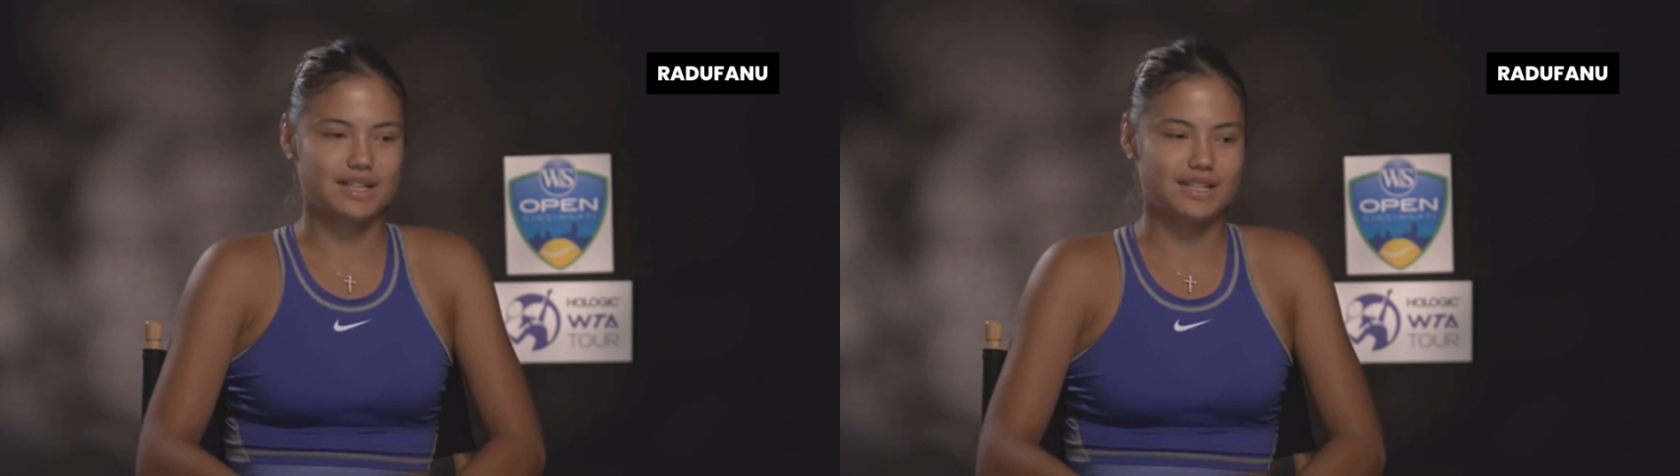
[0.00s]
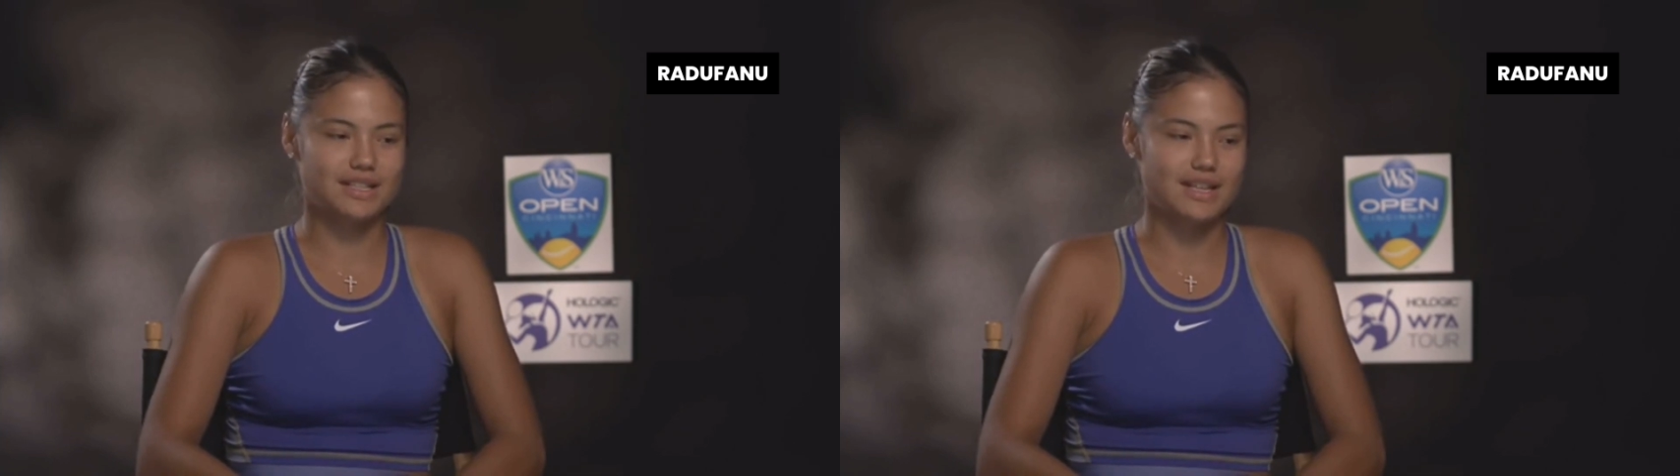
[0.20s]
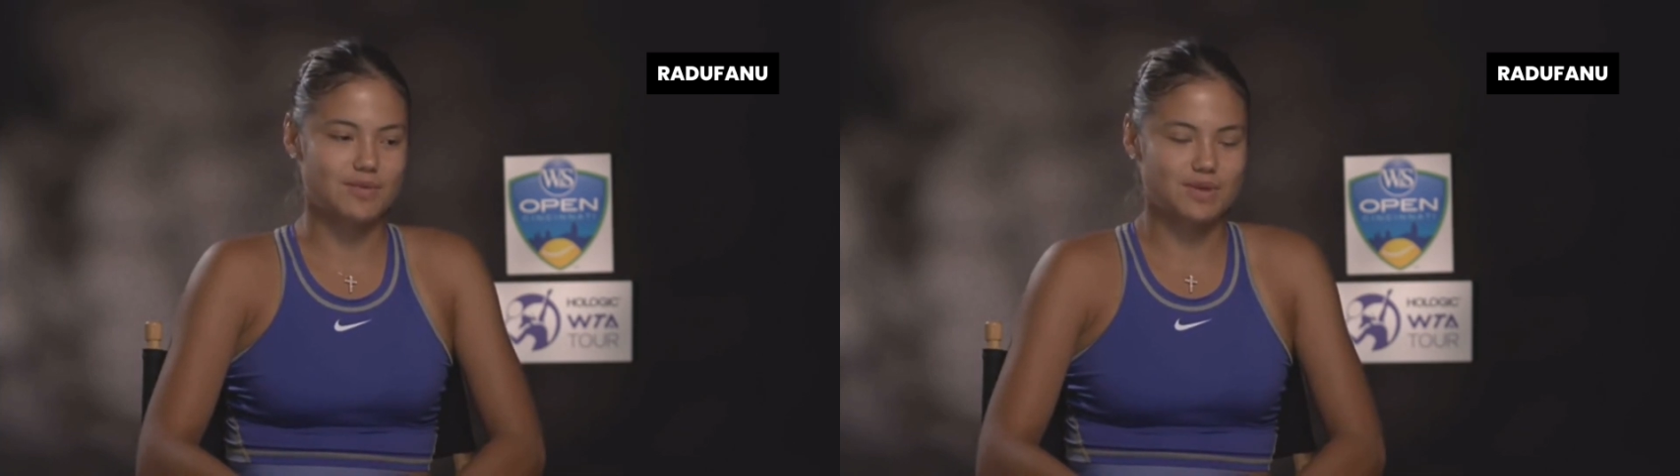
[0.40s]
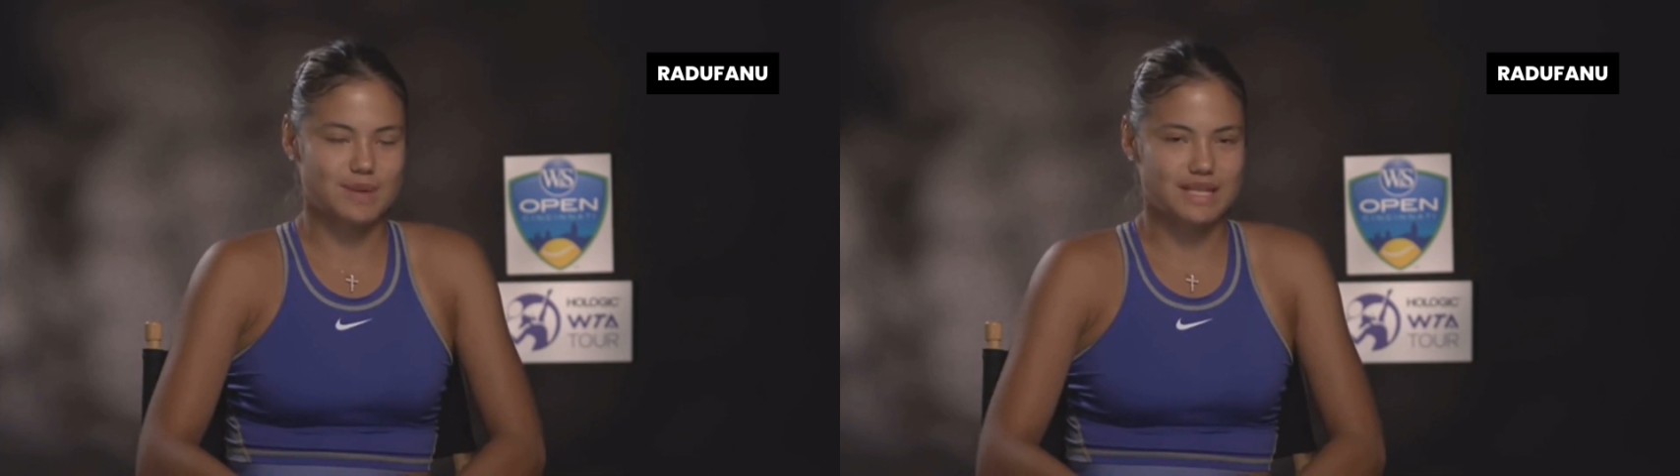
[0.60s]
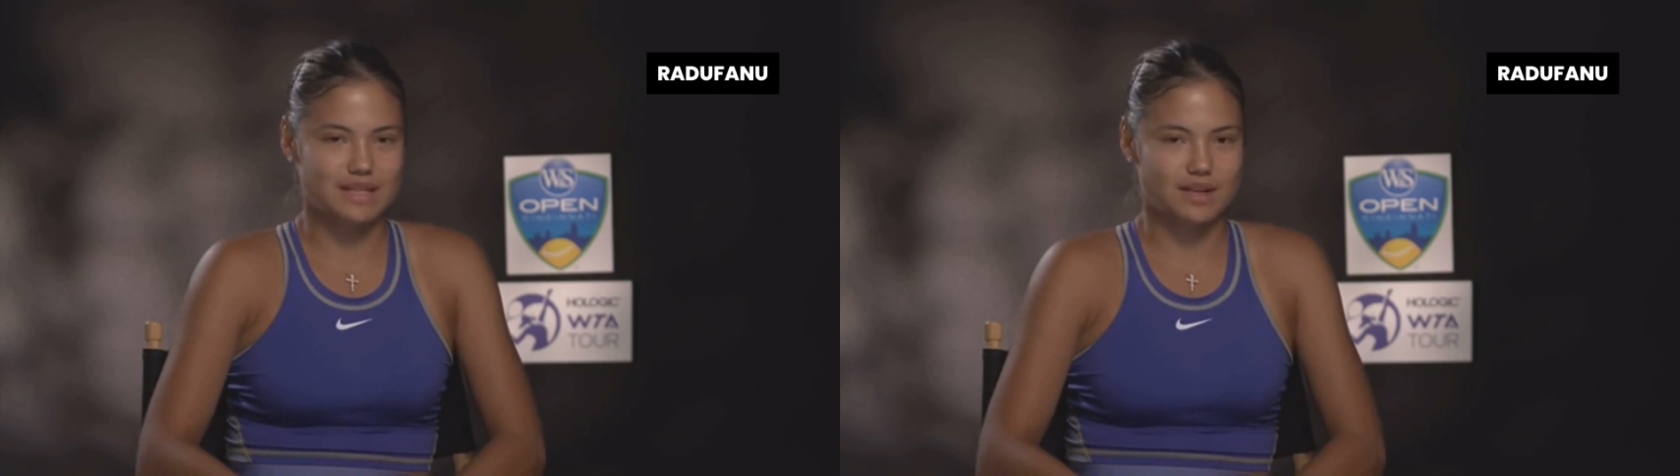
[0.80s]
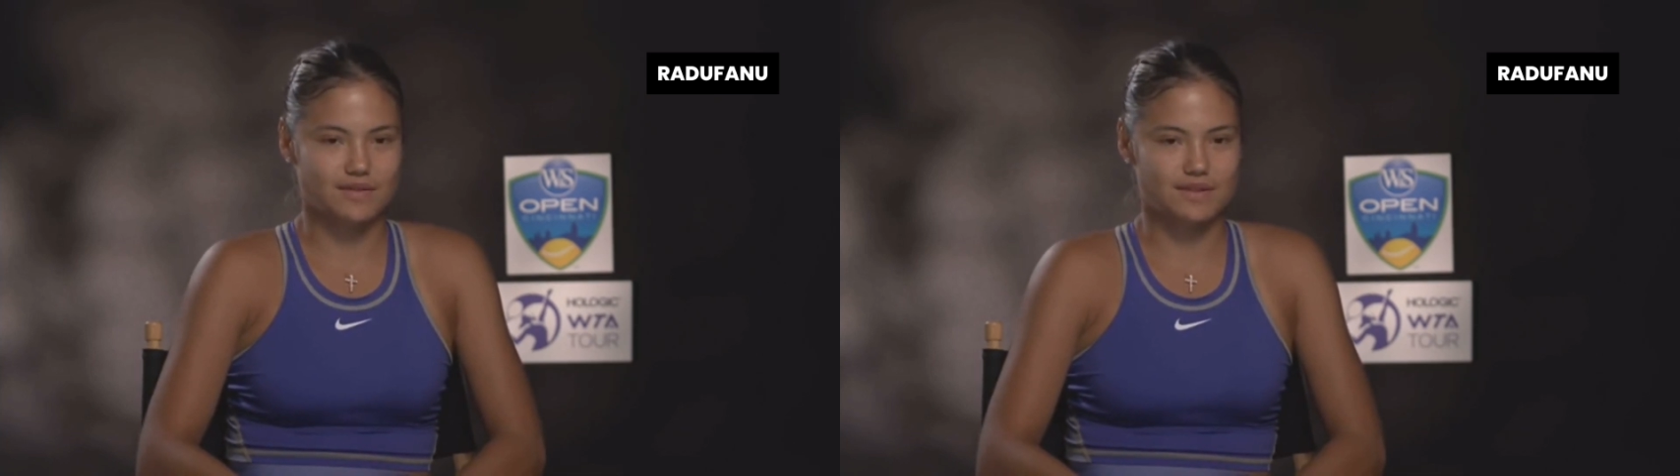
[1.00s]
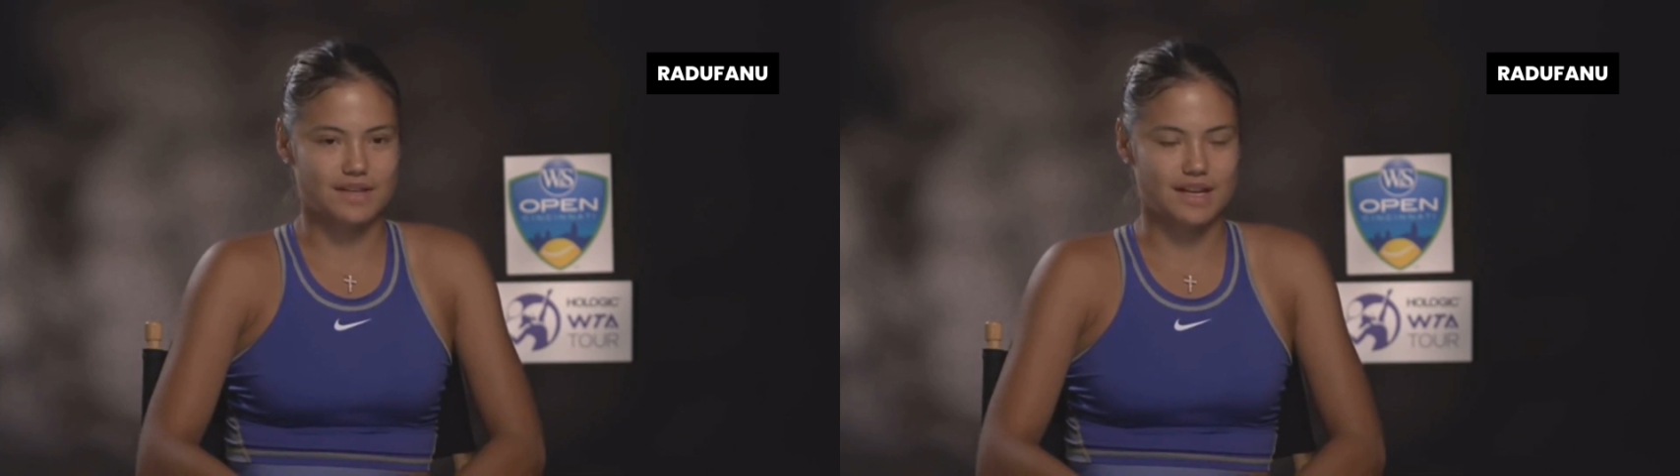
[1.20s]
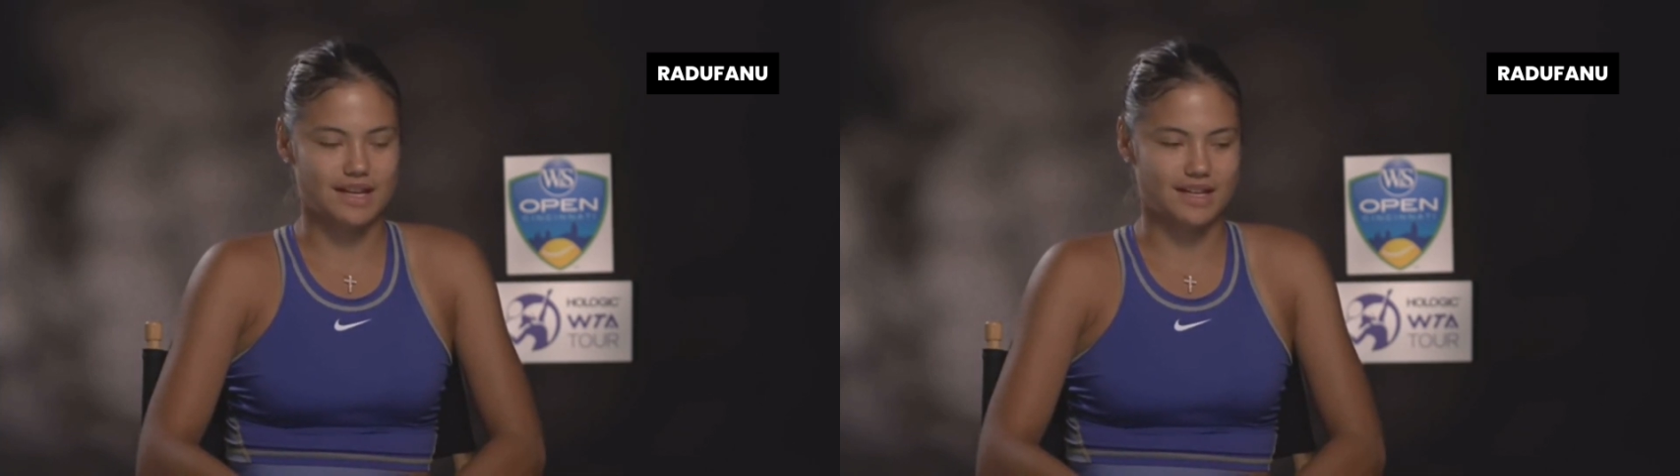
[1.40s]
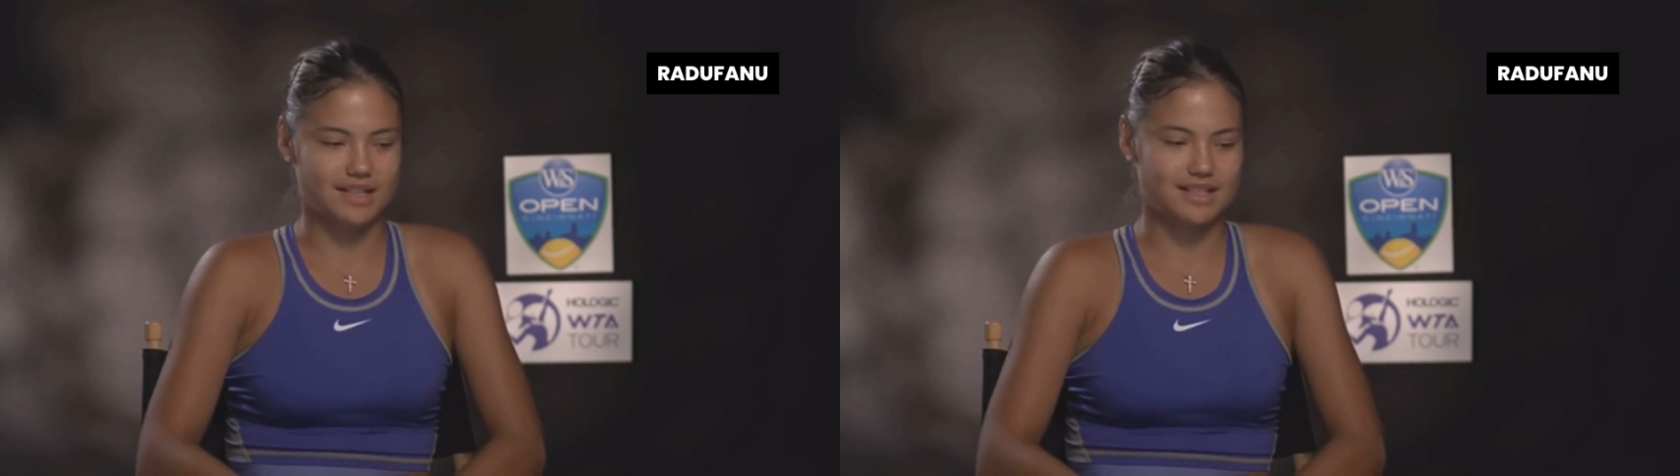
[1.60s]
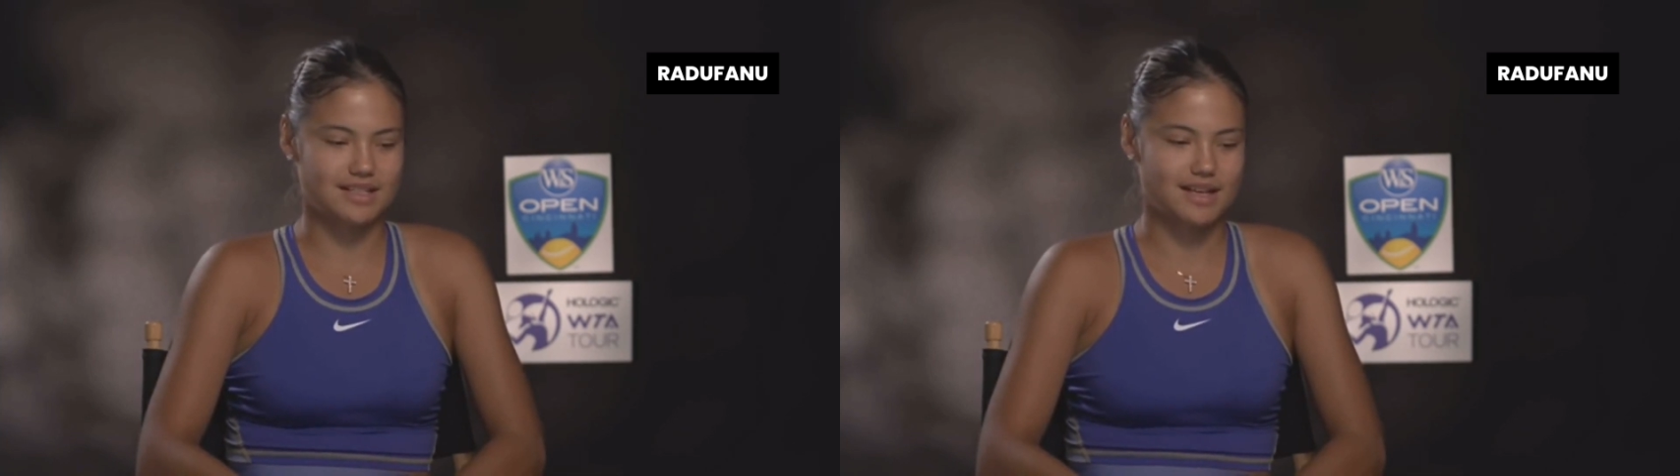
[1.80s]
and I was myself,
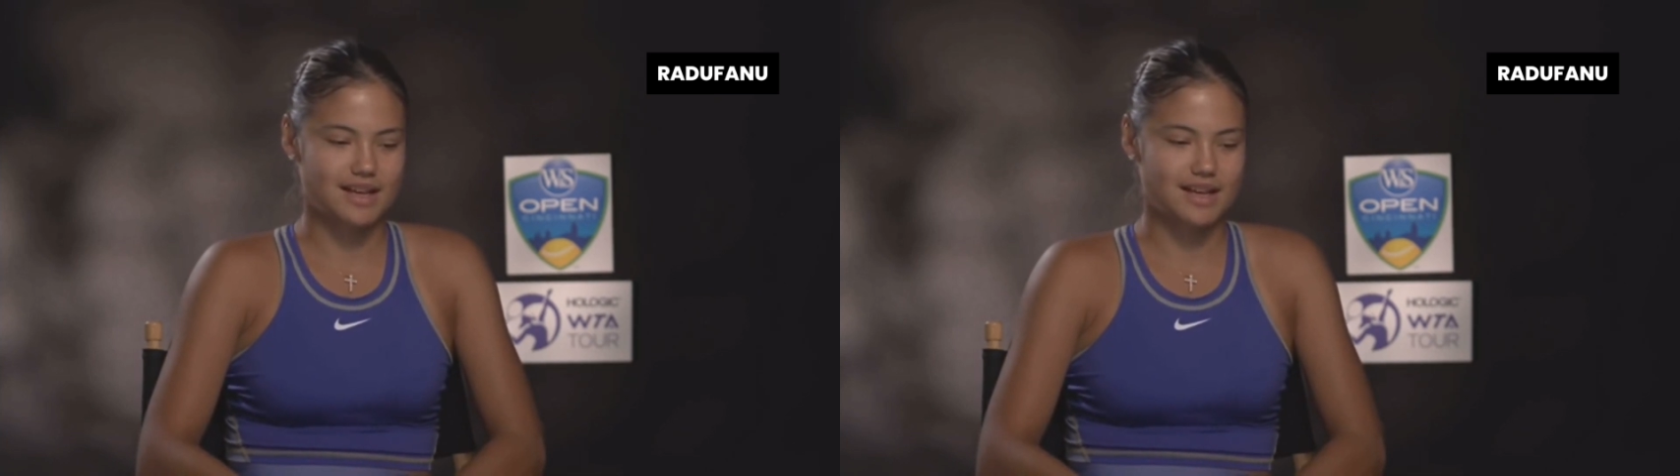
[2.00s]
and